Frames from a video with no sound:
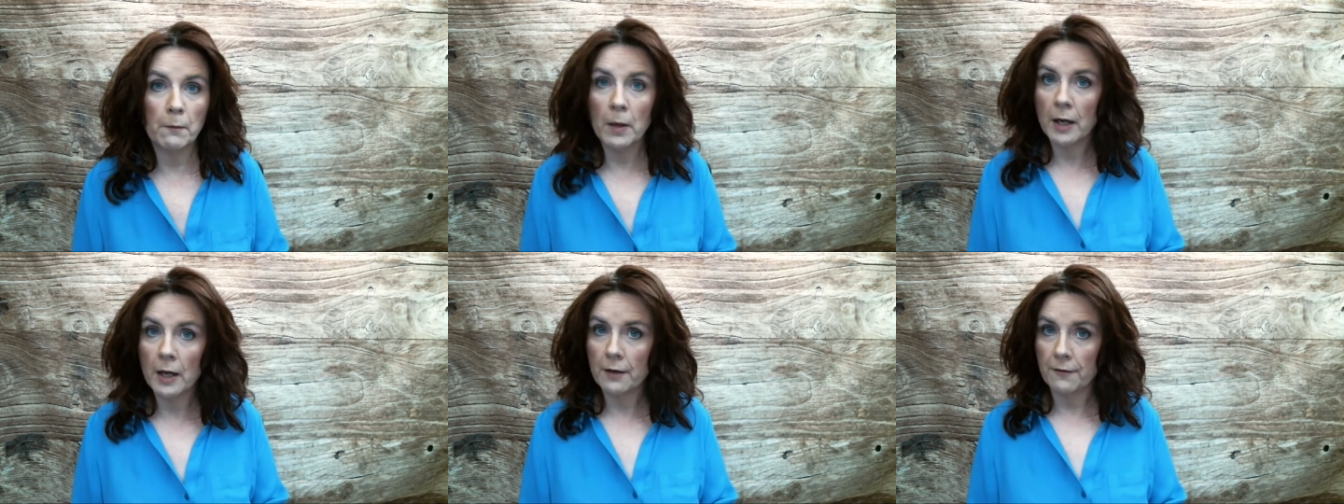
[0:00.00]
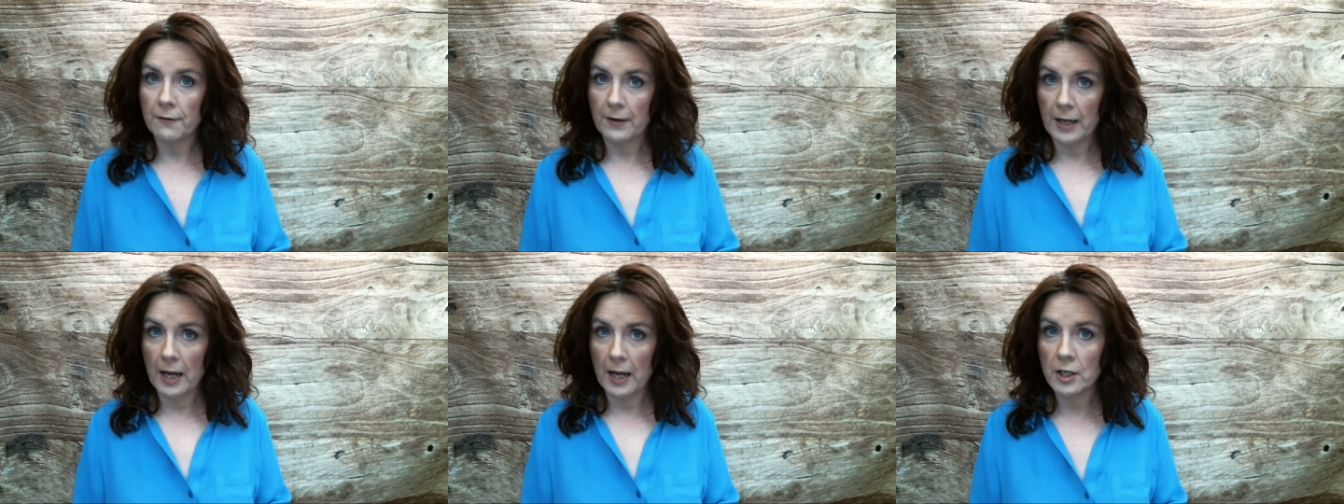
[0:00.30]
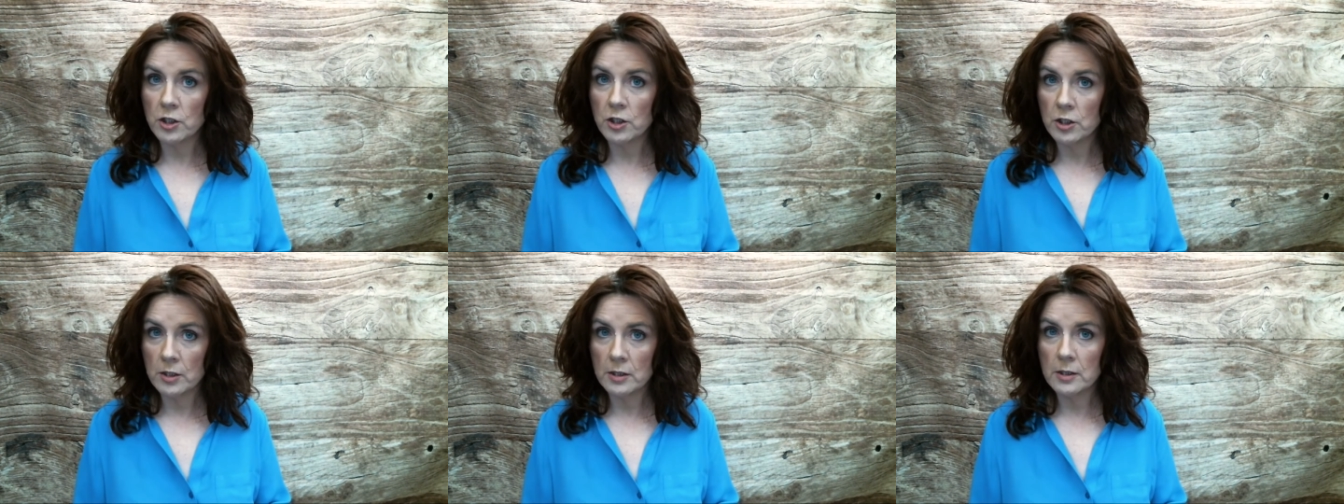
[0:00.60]

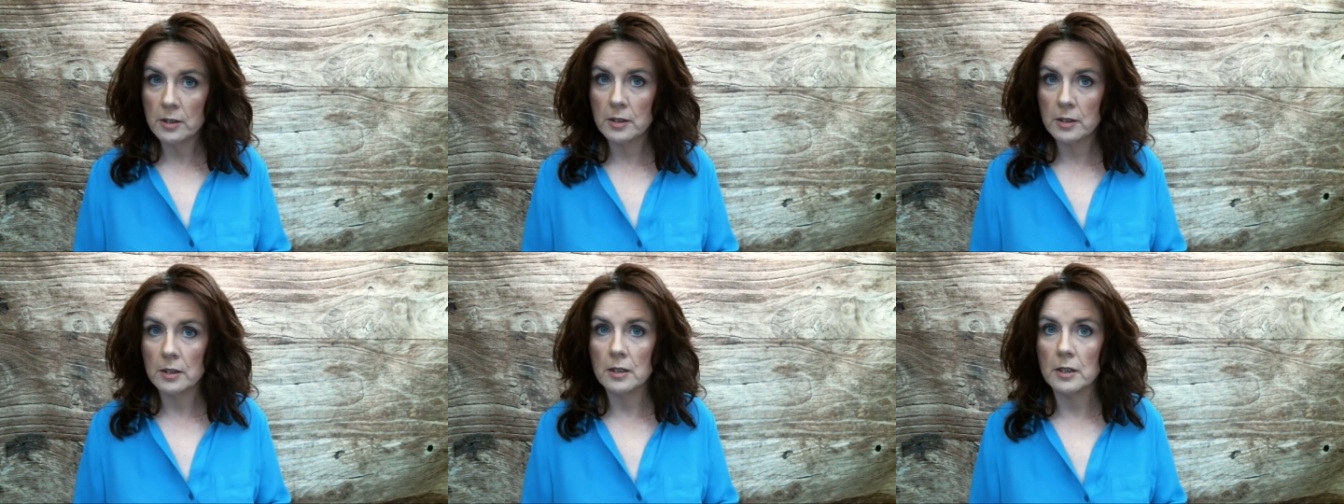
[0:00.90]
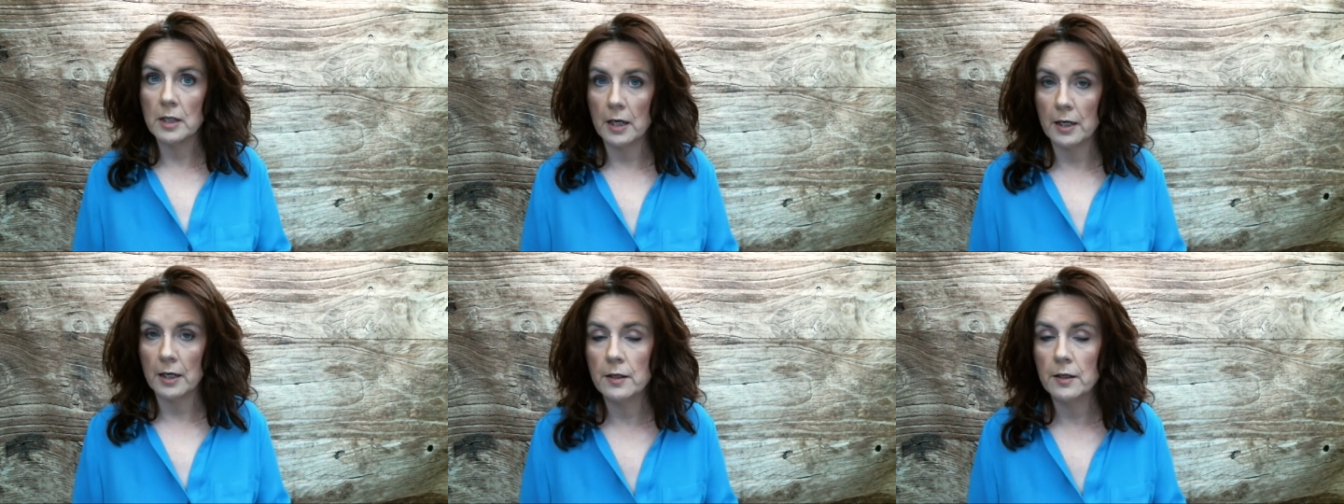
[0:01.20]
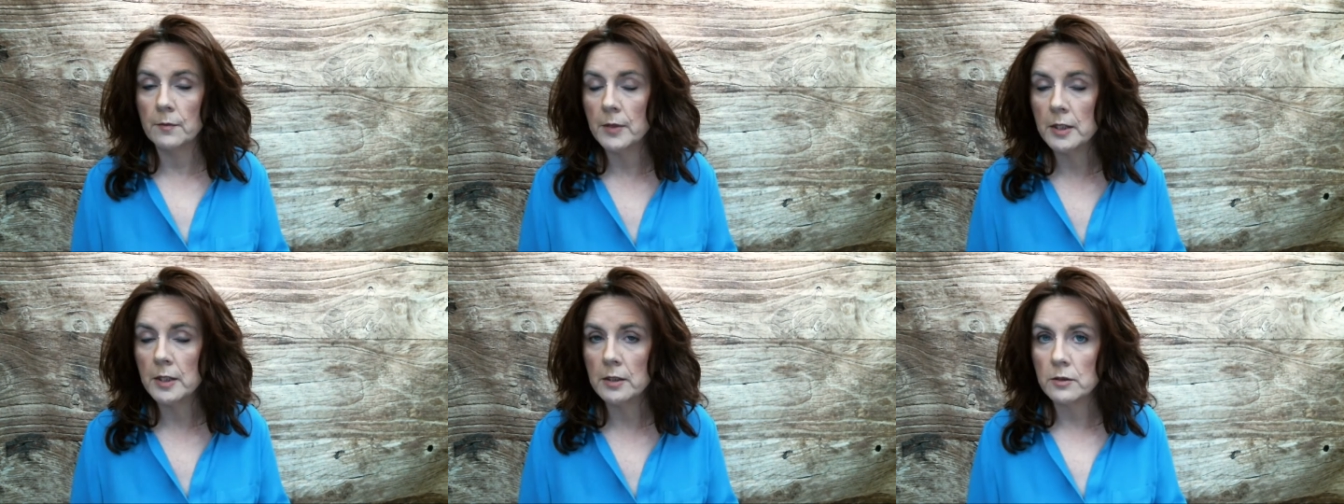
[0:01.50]
modifications to the
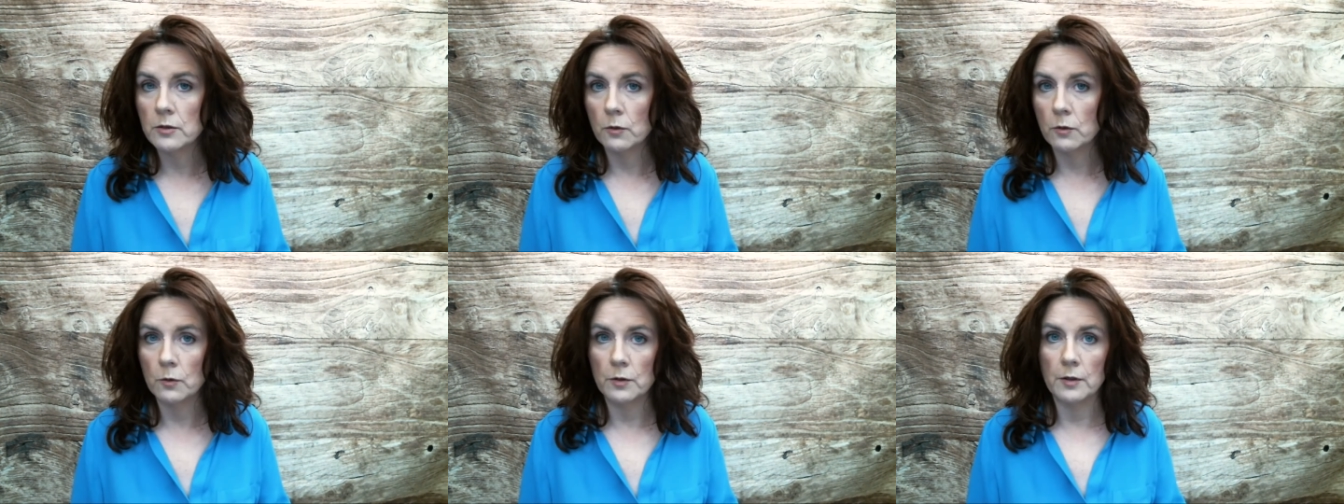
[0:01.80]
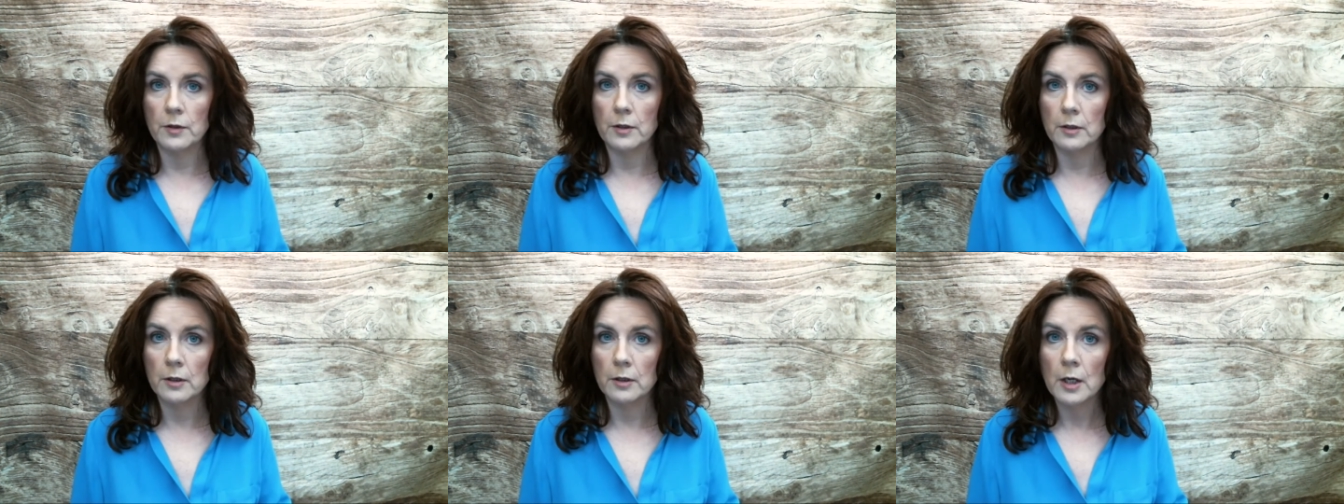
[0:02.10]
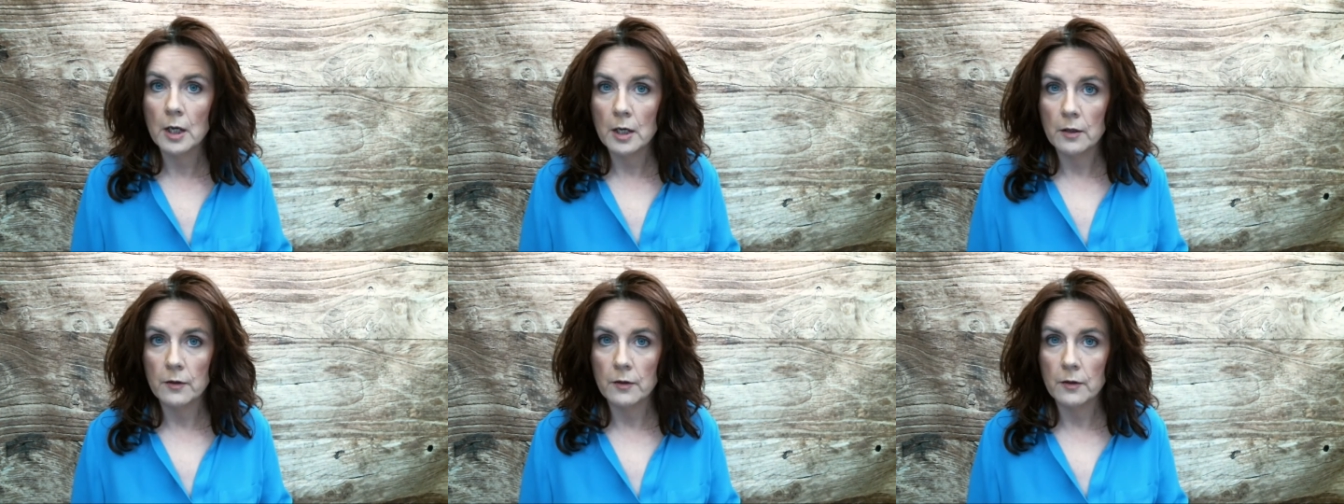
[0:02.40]
document or the,